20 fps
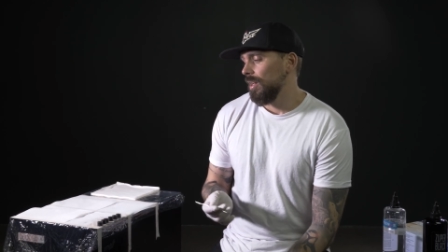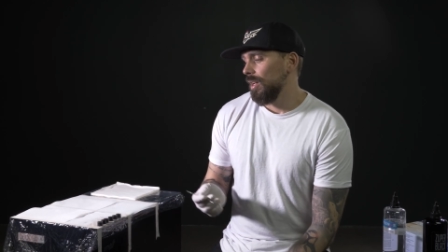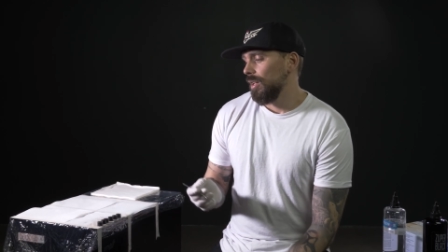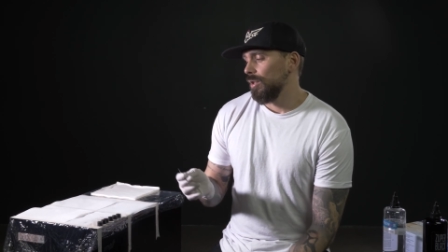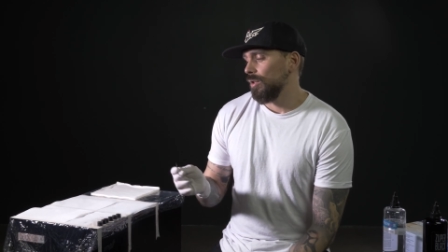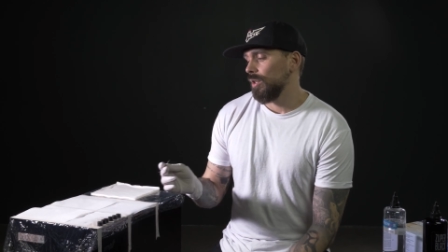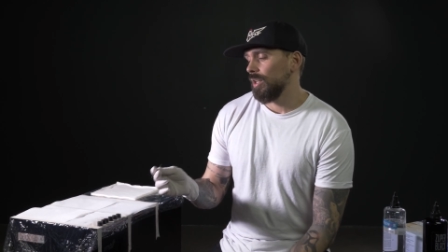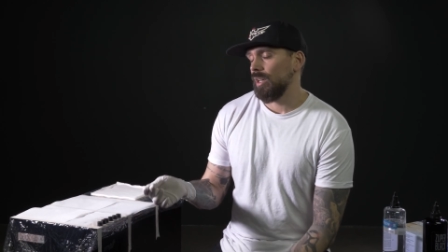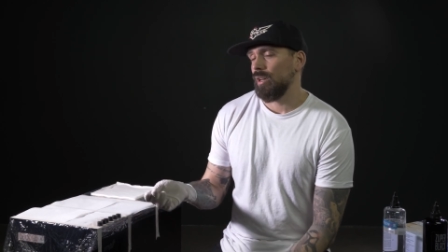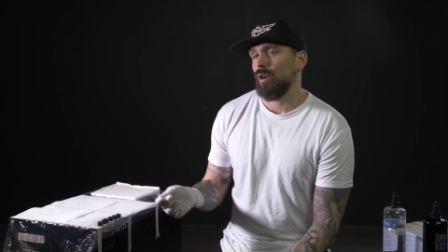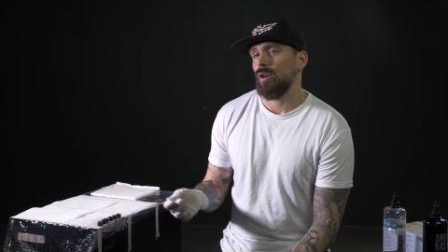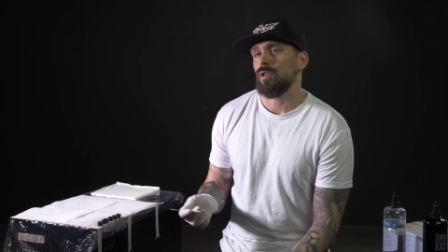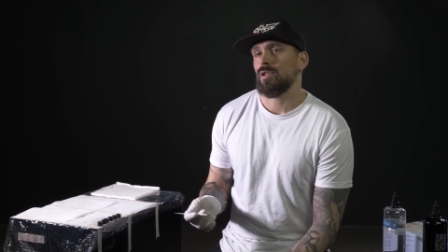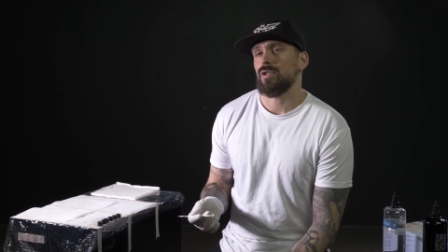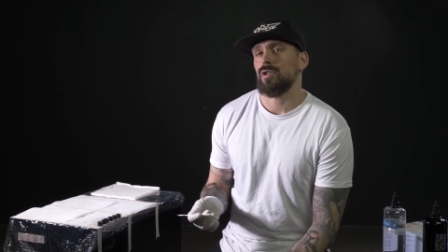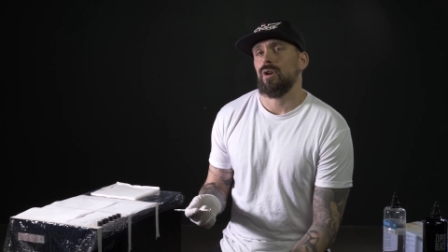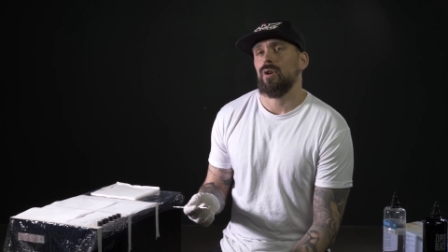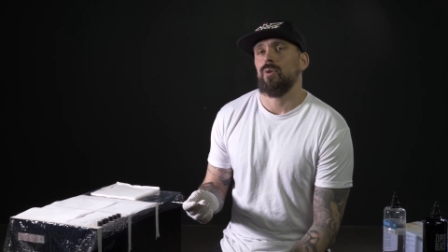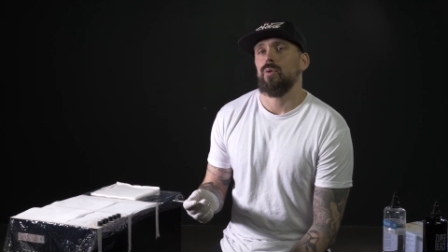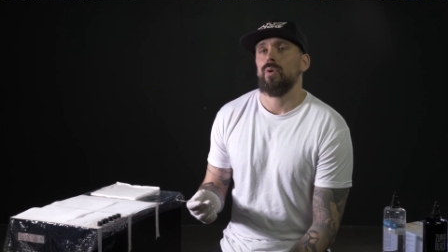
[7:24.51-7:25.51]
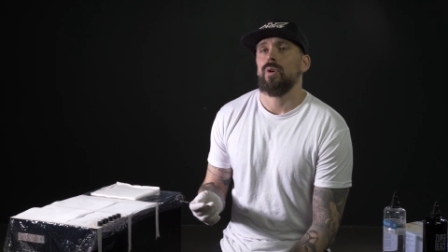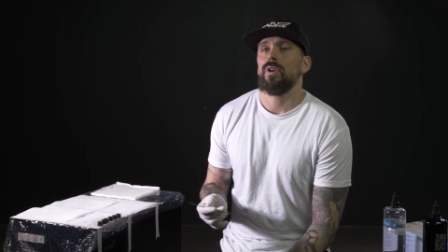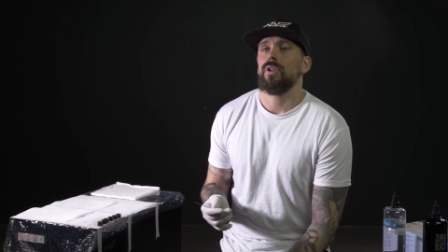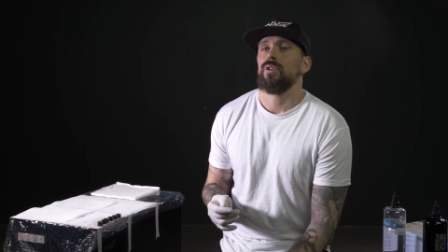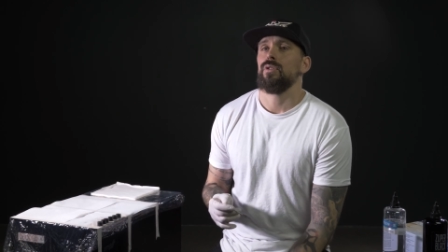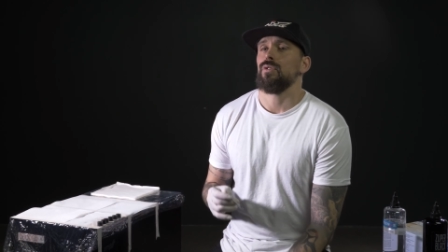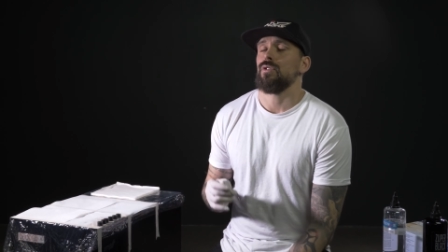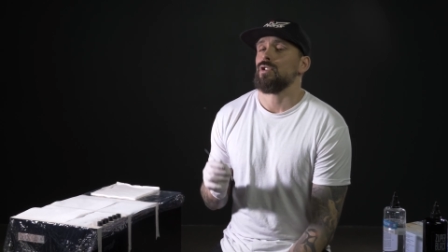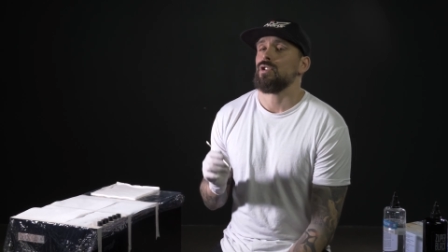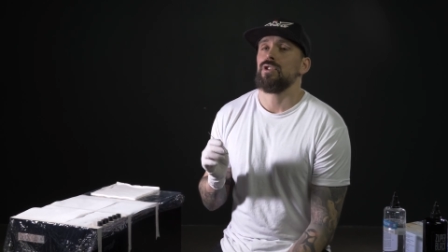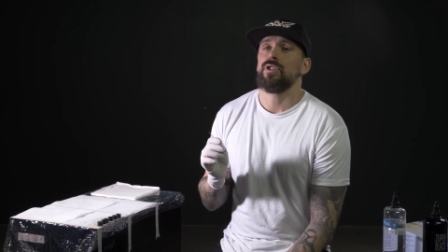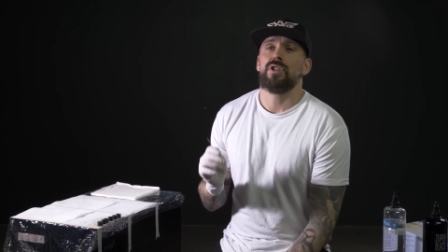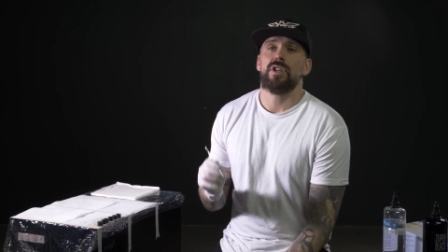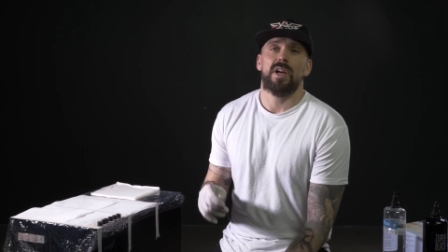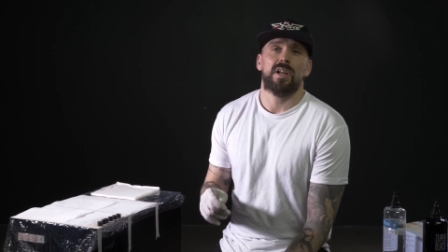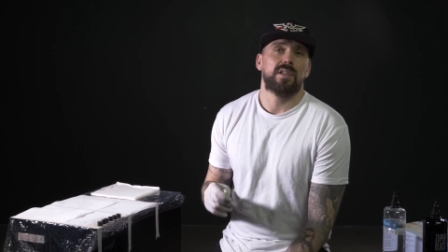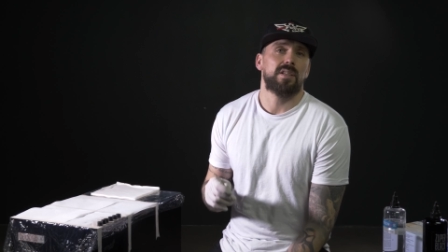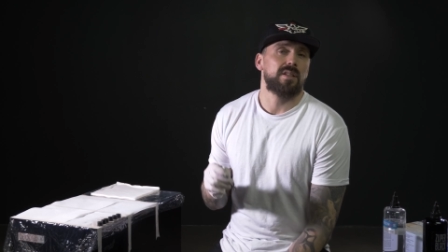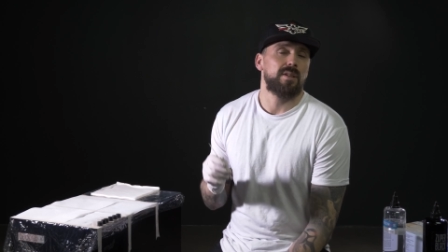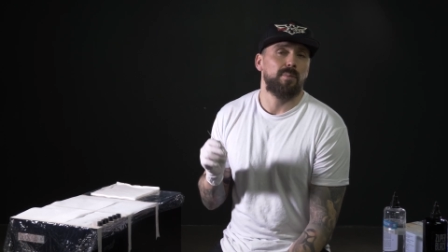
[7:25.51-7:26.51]
You can also use
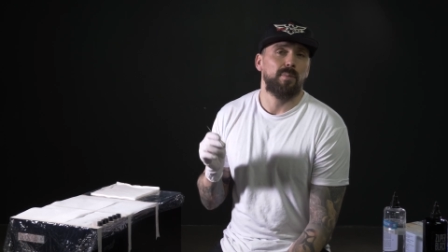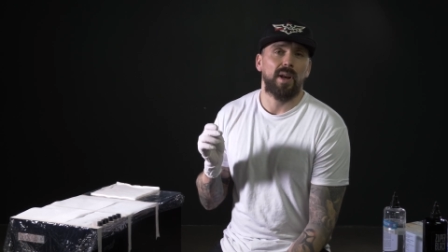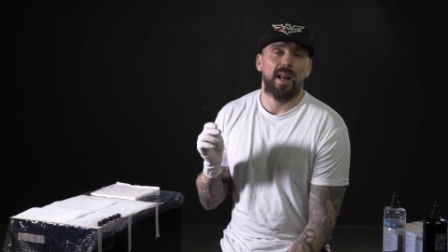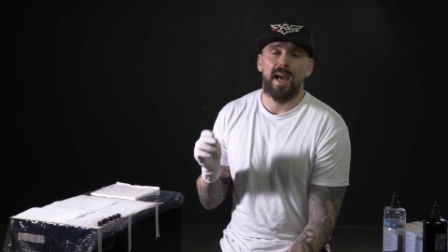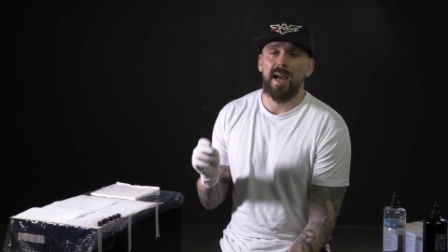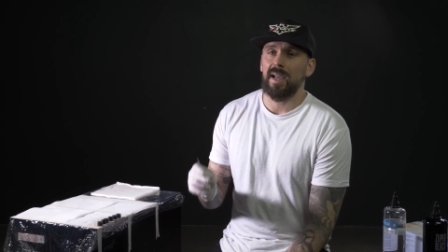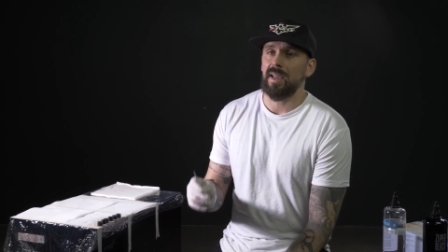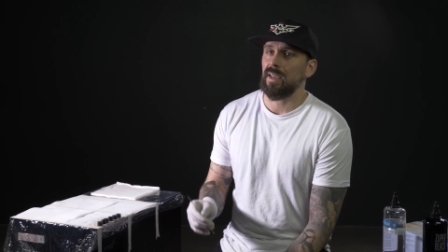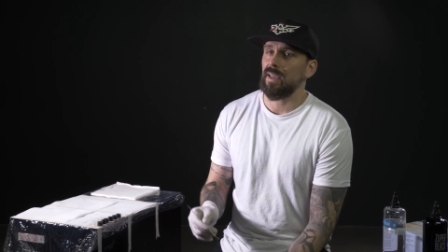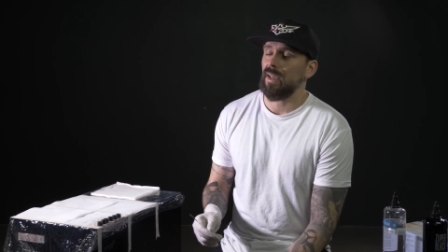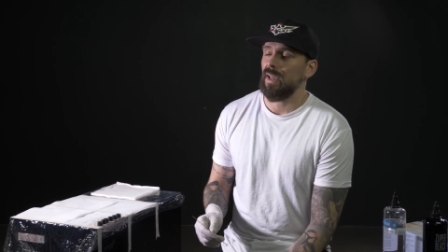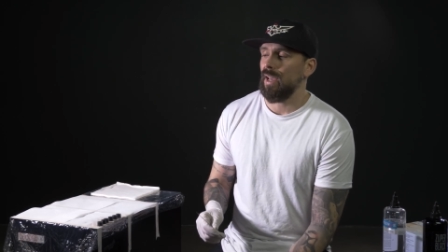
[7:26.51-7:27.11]
just a black